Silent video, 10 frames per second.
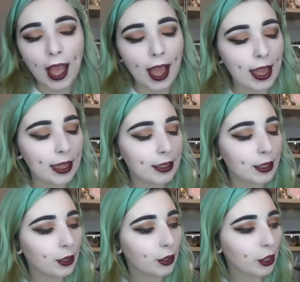and
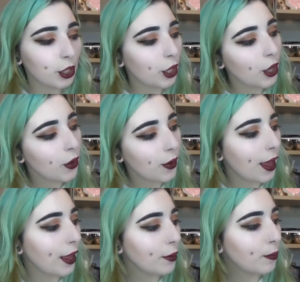cute
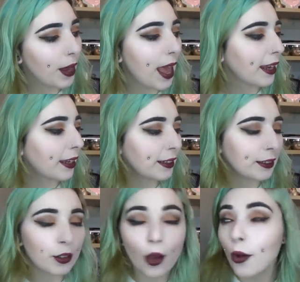and black and
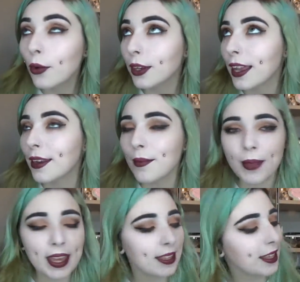gold and
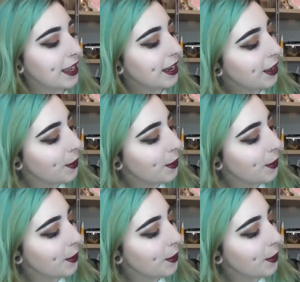amazing